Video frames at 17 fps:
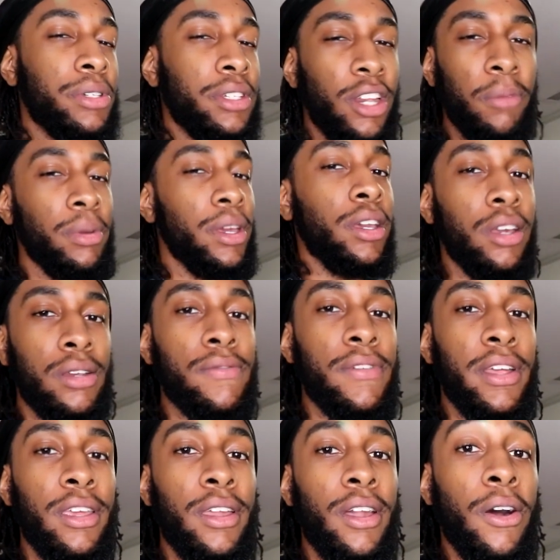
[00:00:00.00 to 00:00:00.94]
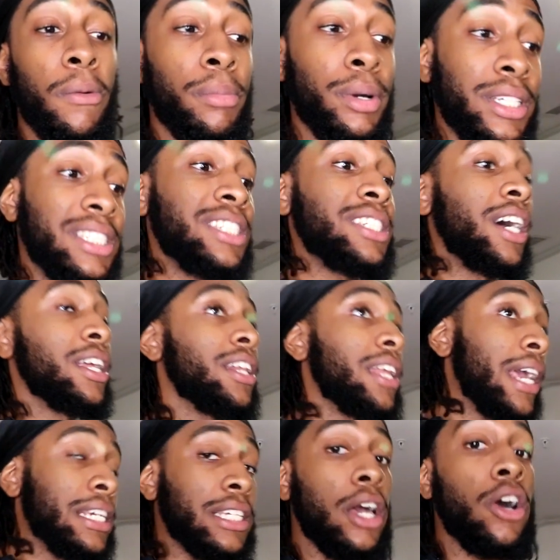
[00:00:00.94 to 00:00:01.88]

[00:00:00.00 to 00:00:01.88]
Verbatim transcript: It's gonna be a good video. But Sundays,